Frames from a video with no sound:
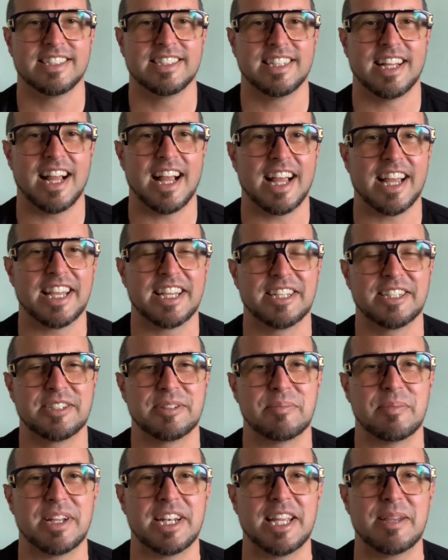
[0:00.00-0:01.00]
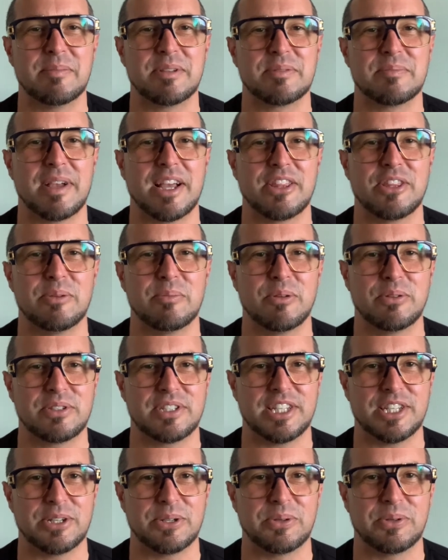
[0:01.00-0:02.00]
Hi, my name is Matthew
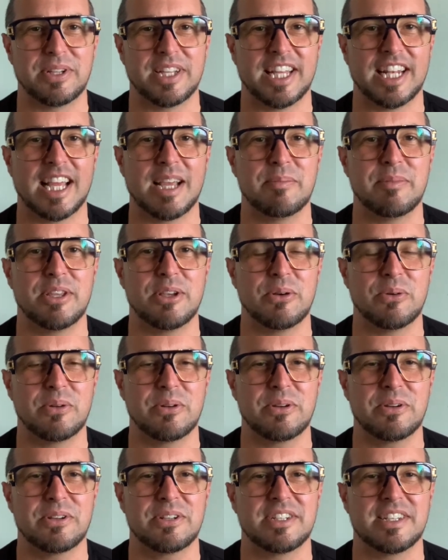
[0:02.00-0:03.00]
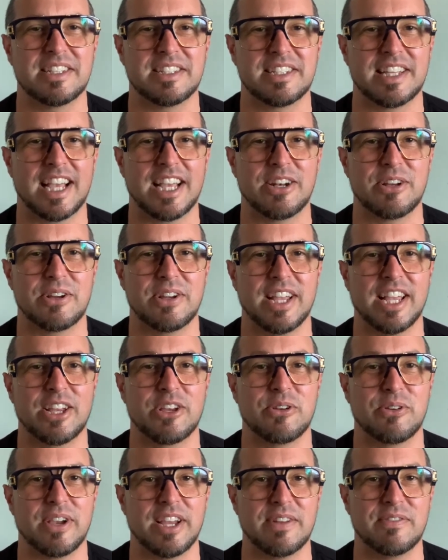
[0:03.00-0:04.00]
Mulcio, and I am the owner, designer, and
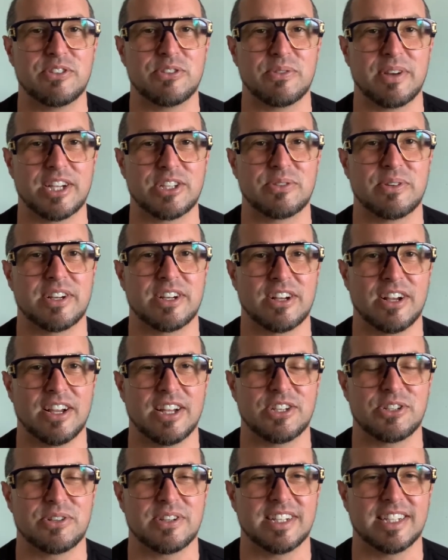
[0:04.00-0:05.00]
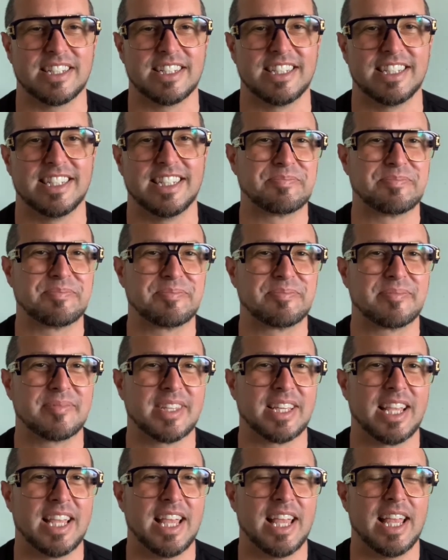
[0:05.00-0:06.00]
creative director at Katra.
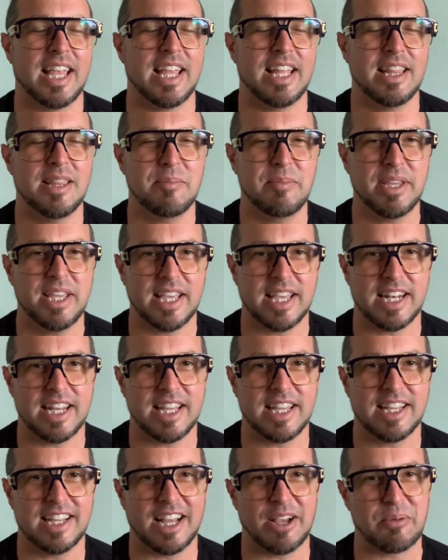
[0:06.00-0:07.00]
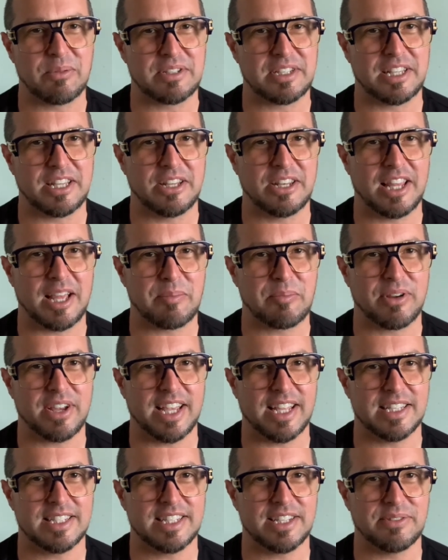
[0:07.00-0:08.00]
In the beginning, I was a little
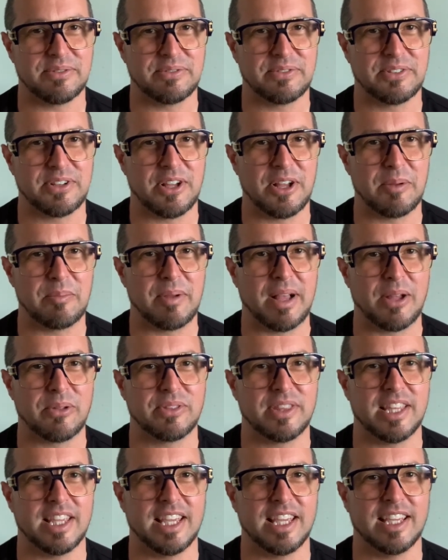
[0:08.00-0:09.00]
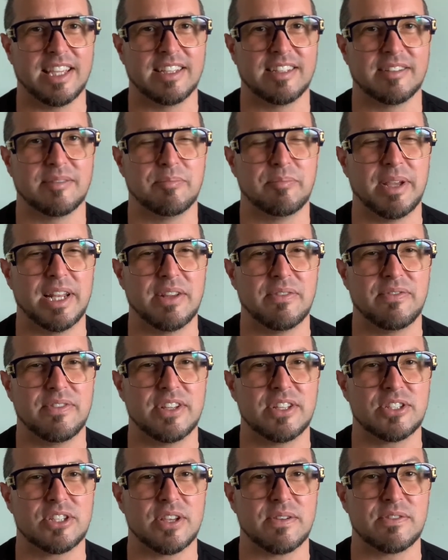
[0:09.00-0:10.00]
apprehensive about the
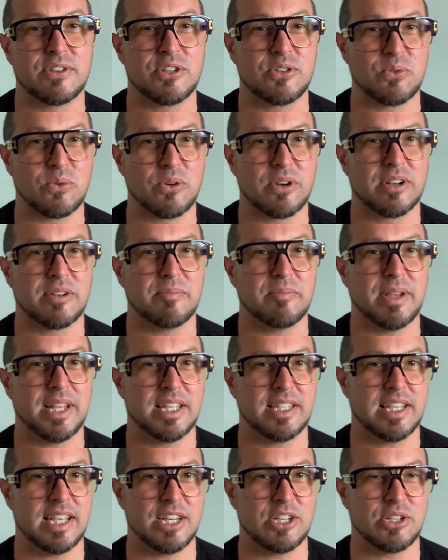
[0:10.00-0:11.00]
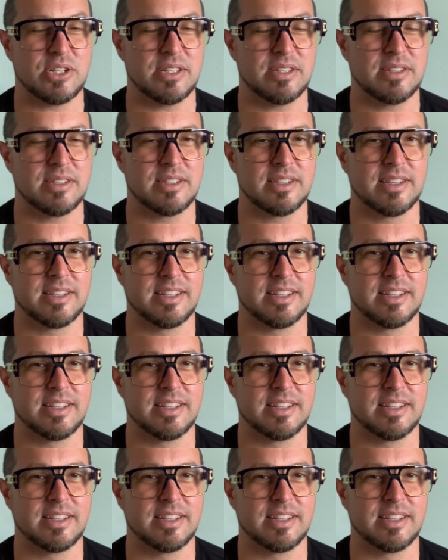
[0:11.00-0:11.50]
benefits of short meditations,